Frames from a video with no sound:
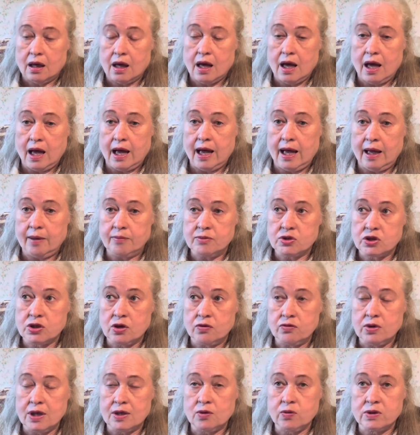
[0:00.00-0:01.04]
Um, so
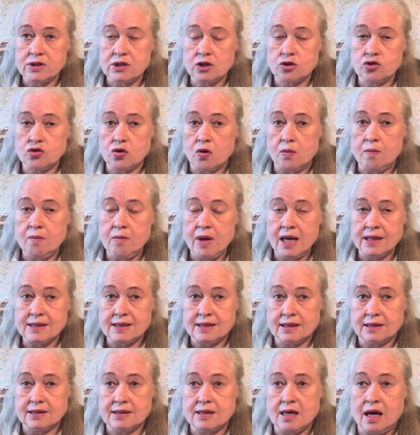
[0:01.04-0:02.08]
that was a
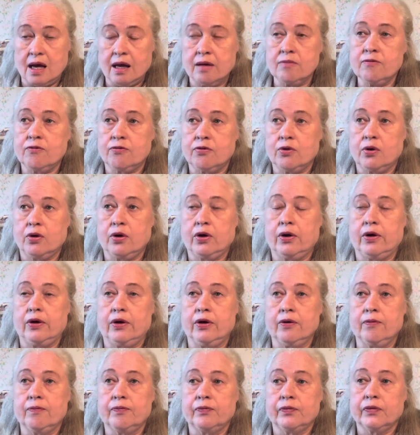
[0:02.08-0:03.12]
traumatic time for
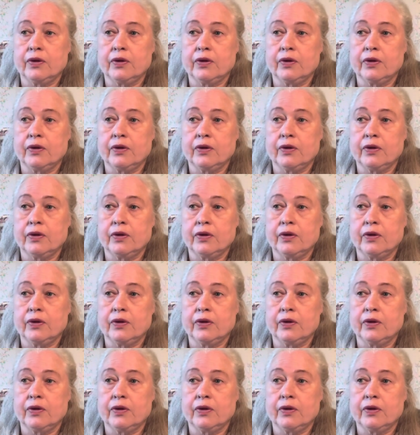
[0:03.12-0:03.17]
her,